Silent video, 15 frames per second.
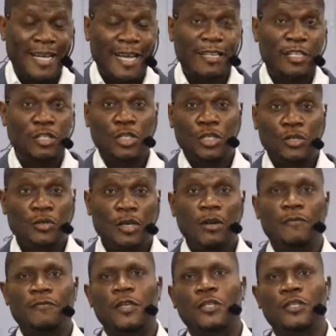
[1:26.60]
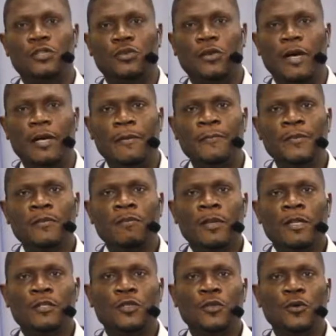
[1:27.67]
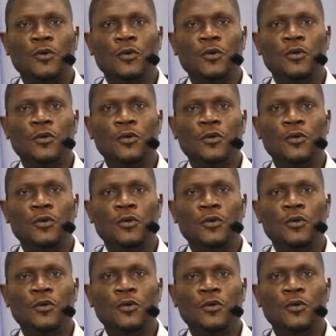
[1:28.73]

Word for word: the children of Israel to